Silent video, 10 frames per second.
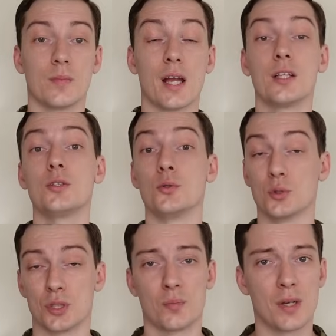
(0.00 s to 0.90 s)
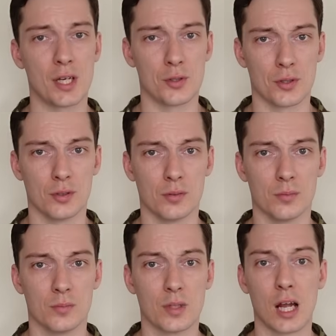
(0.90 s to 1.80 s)
And user manual.
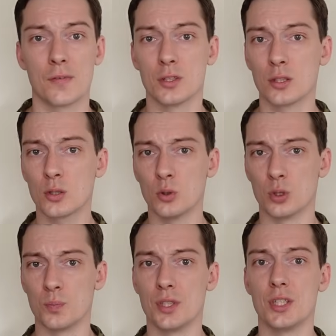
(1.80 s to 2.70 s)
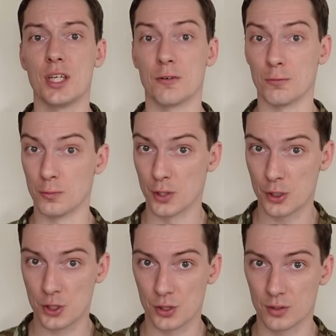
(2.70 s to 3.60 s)
I will include PDF
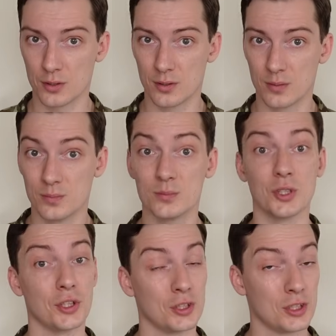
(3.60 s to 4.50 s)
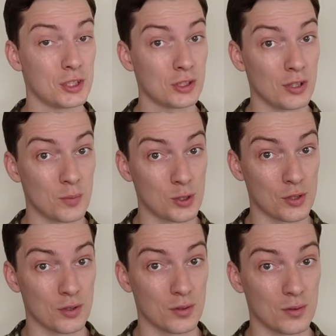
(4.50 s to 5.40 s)
version in the
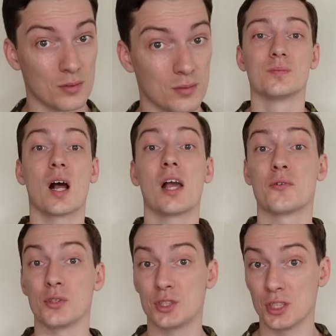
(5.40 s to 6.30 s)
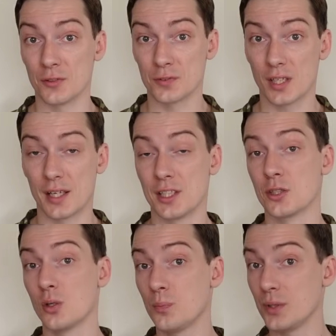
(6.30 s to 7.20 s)
description. I received an
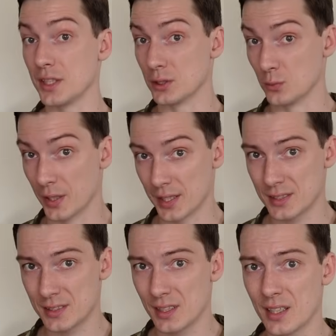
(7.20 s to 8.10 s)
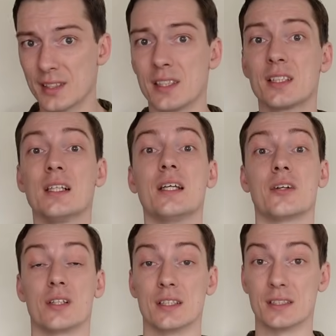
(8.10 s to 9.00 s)
incomplete vest that
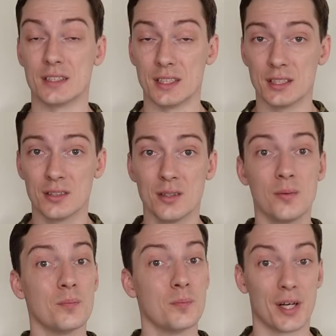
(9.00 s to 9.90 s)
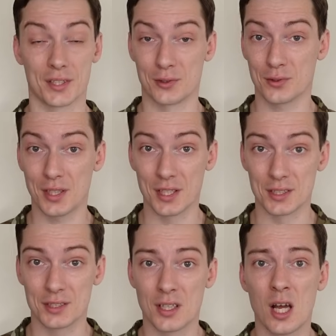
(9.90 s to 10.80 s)
clearly seen better
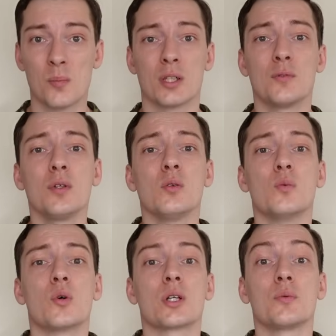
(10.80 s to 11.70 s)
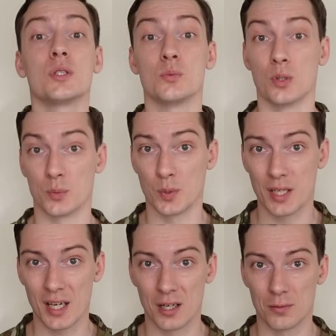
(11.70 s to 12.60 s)
days, but we'll work with what we
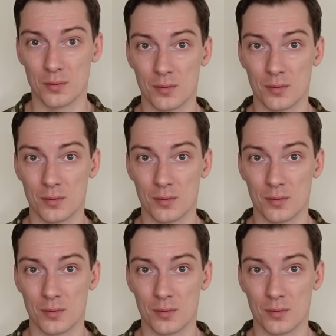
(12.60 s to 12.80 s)
have.